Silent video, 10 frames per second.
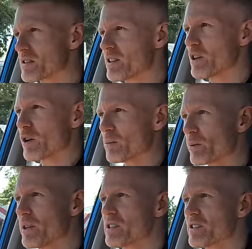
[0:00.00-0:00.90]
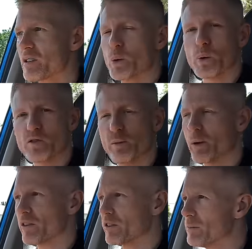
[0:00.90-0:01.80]
the city on a preset course for
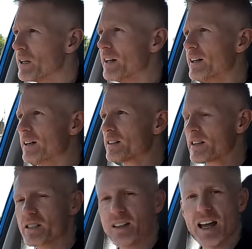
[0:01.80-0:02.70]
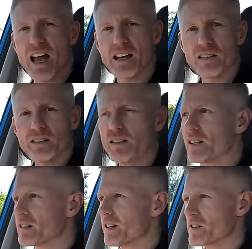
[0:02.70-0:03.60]
both of them, test their handling,
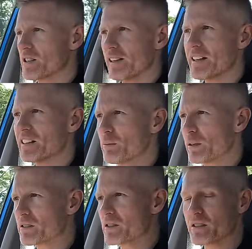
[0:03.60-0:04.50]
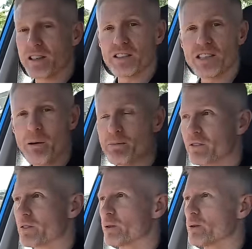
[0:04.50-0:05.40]
test the lane keeping assist, the
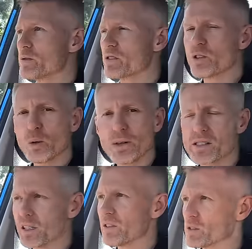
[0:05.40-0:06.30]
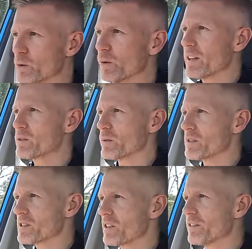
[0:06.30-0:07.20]
adaptive cruise, the noise levels, all that sort
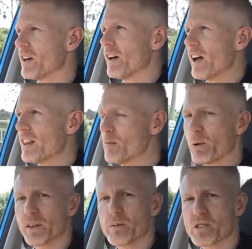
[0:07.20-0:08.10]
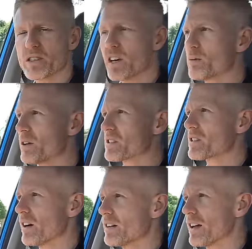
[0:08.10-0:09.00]
of stuff, and then put them side by
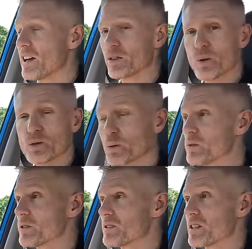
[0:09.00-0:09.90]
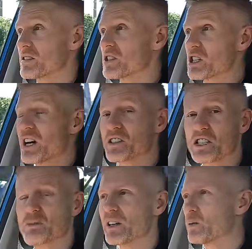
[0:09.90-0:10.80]
side, and of course also test the
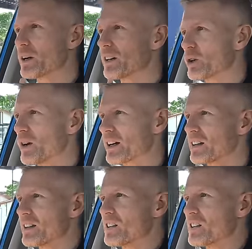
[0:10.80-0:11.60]
charging speed. And we're going to crack into